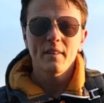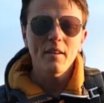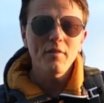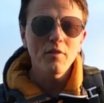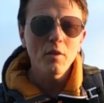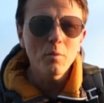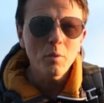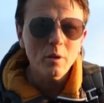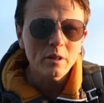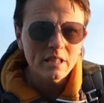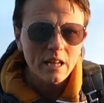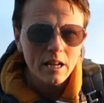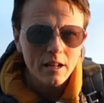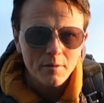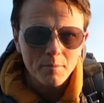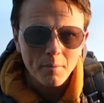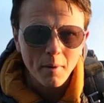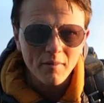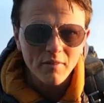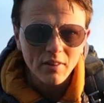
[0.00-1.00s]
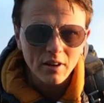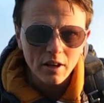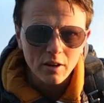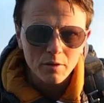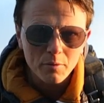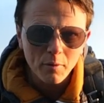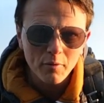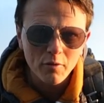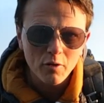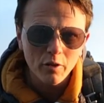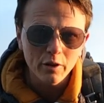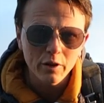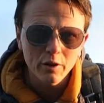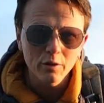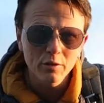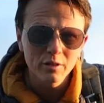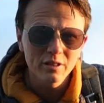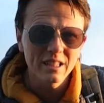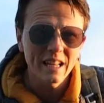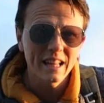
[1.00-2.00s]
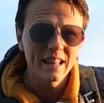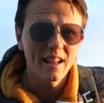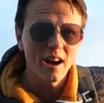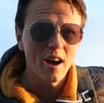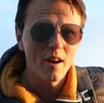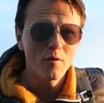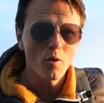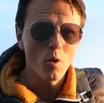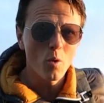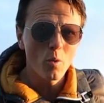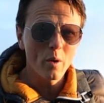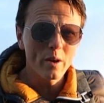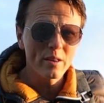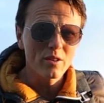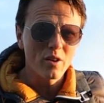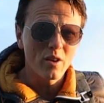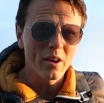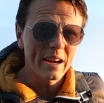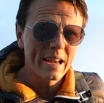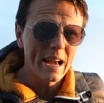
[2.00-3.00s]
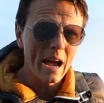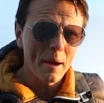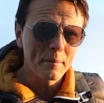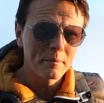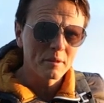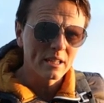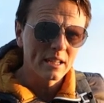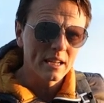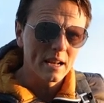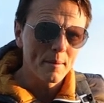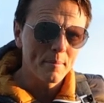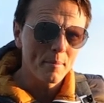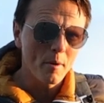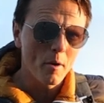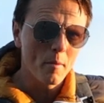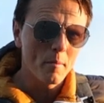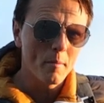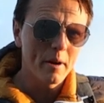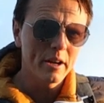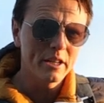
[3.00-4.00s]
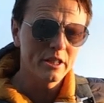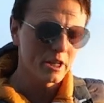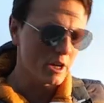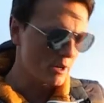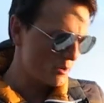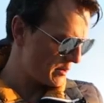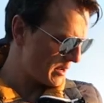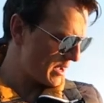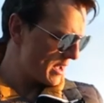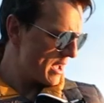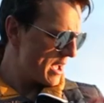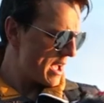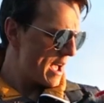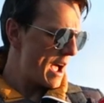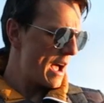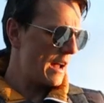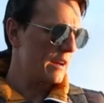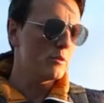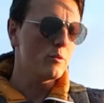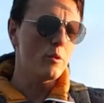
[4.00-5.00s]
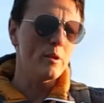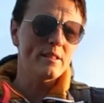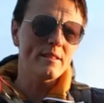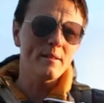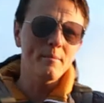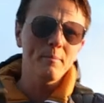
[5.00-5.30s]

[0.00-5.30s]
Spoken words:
Now, if you've watched any of my videos before, you'll see that I've always got a capture clip on my shoulder. And quite